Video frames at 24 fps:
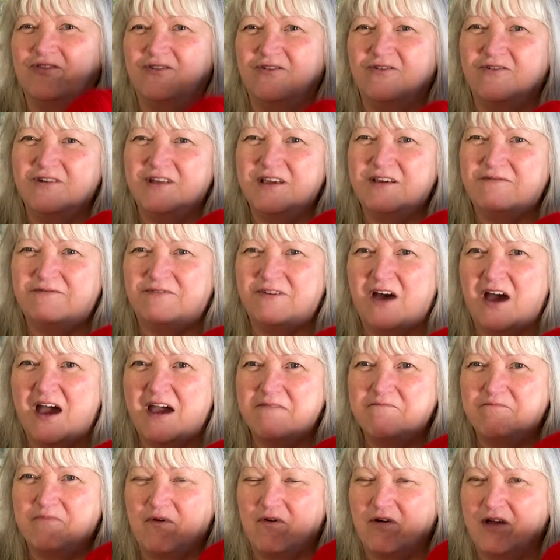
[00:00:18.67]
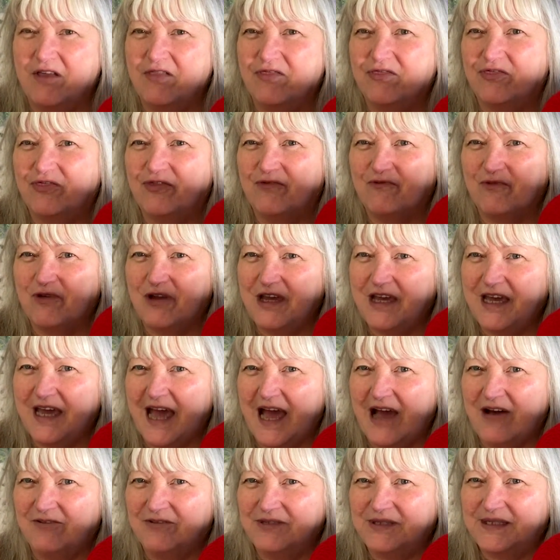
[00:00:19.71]
35.3
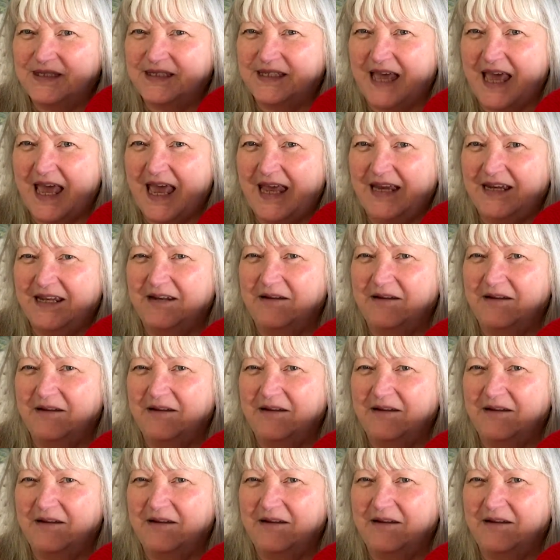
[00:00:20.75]
ounce skein,